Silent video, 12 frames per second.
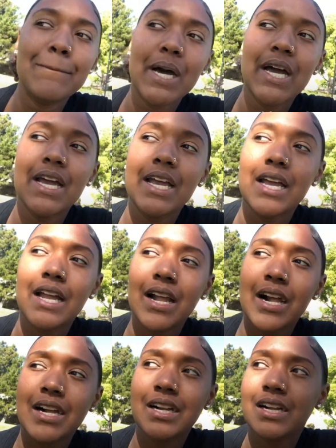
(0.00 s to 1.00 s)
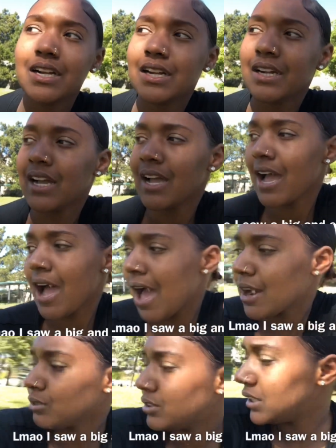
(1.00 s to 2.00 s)
But
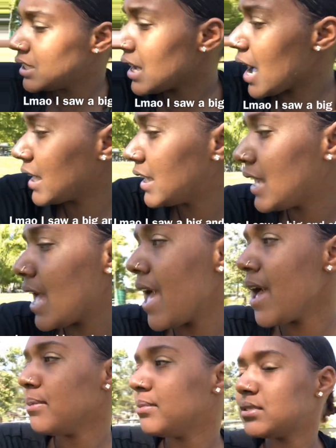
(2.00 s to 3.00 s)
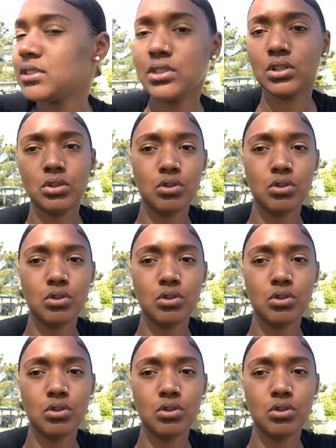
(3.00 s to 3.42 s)
I don't think I kept.